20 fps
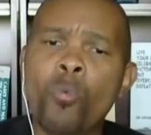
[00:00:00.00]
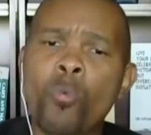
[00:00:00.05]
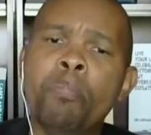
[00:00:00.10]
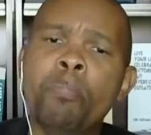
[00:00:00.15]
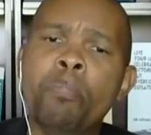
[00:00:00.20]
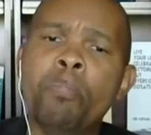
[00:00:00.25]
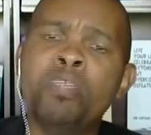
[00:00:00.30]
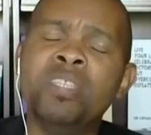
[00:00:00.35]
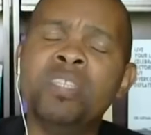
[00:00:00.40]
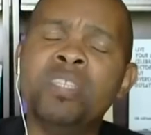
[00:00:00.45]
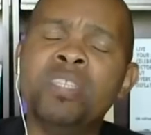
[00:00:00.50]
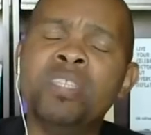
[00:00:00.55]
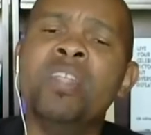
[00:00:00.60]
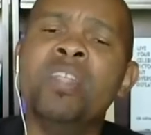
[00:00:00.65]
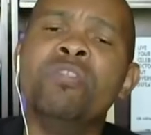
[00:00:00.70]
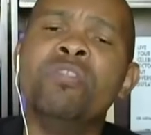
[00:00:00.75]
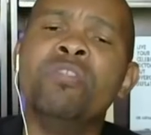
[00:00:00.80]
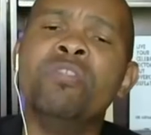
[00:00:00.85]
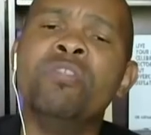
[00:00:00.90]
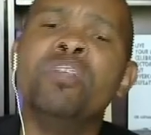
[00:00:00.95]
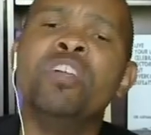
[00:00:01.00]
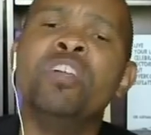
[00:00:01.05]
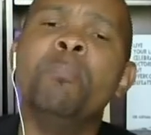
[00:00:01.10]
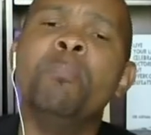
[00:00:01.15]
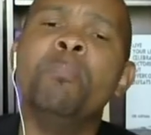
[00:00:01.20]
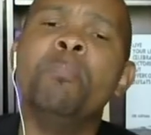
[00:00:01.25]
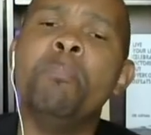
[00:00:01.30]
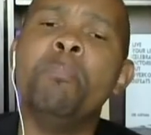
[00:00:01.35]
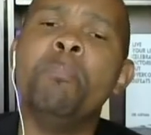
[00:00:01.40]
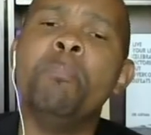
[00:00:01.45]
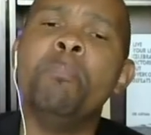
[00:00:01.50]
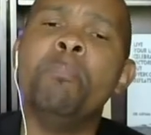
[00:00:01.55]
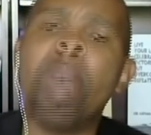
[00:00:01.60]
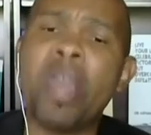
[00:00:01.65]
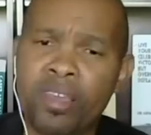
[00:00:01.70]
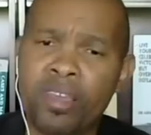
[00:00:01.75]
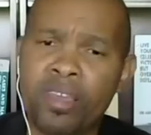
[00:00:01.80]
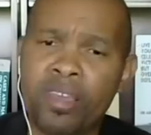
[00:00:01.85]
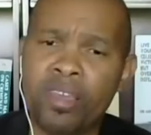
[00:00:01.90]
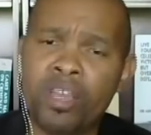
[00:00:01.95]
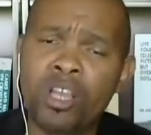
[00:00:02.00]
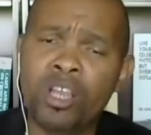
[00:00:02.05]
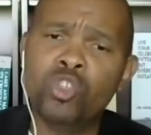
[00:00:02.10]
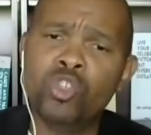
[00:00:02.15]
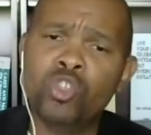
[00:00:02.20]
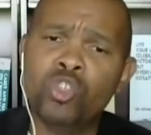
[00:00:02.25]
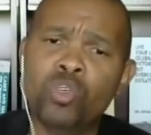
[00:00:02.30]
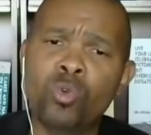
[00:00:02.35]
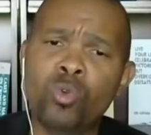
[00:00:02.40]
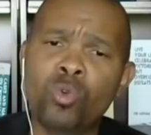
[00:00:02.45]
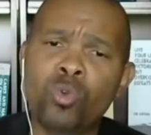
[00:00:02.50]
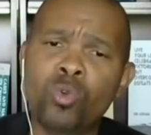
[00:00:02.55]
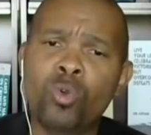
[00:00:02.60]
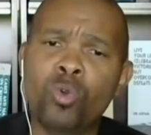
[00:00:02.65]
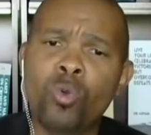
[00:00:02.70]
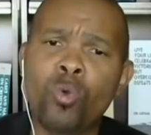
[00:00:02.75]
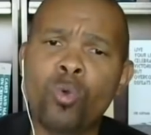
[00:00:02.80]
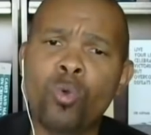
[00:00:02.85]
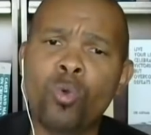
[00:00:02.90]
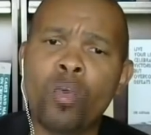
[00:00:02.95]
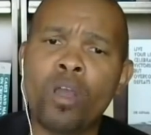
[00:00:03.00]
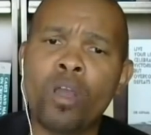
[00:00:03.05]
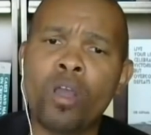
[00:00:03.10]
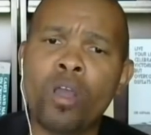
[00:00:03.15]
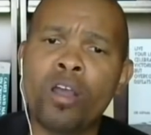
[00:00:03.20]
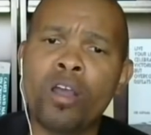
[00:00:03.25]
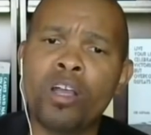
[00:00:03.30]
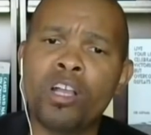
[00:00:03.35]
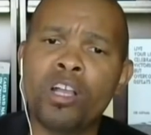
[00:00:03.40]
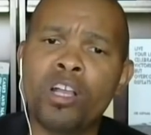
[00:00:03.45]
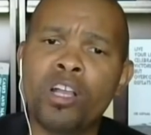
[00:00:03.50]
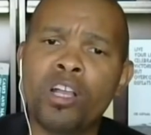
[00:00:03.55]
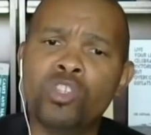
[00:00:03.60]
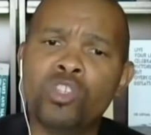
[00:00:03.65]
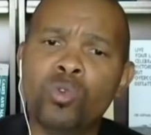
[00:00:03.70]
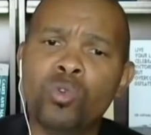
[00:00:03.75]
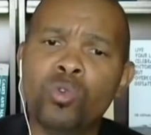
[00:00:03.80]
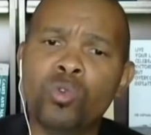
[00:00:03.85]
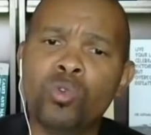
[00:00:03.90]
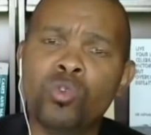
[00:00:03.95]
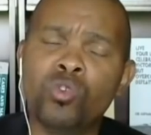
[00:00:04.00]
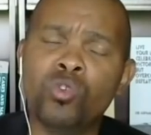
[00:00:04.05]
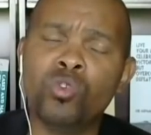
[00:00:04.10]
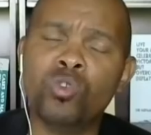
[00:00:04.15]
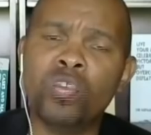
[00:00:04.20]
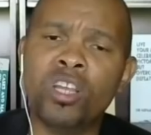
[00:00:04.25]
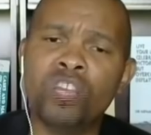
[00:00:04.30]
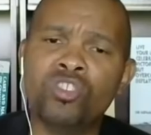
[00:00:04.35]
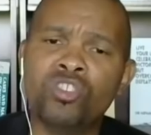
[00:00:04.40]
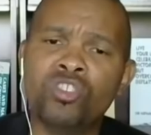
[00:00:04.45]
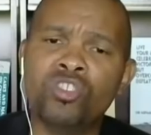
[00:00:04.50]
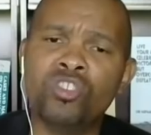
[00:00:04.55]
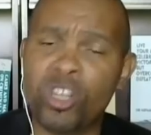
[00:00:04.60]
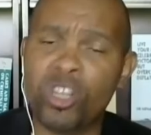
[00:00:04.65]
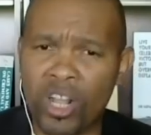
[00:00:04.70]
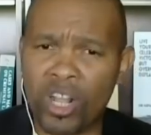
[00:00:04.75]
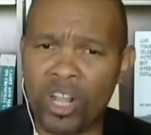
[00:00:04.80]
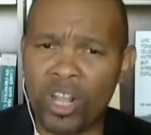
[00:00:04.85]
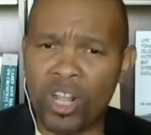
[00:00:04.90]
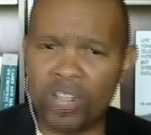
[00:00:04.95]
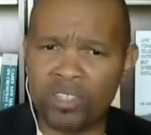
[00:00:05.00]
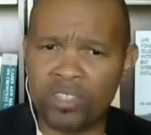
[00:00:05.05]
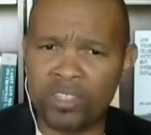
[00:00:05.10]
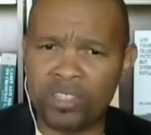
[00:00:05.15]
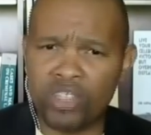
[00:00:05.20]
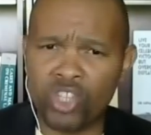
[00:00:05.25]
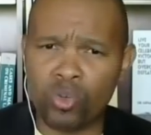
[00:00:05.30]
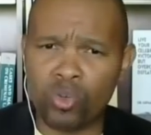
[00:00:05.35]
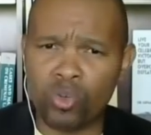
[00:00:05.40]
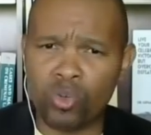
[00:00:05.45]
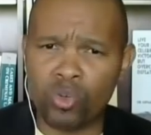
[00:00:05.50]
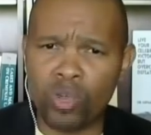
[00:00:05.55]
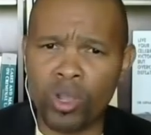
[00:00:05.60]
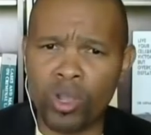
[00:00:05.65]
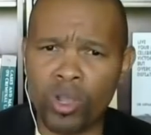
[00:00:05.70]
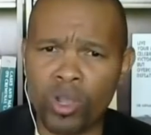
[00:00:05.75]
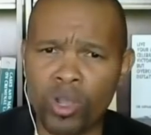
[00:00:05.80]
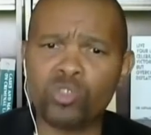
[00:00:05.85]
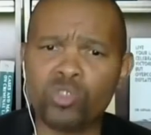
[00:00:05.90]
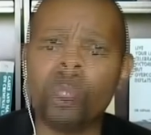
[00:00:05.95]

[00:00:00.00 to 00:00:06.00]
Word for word: We basically then revert back to uh, to to the trial stage, as it were.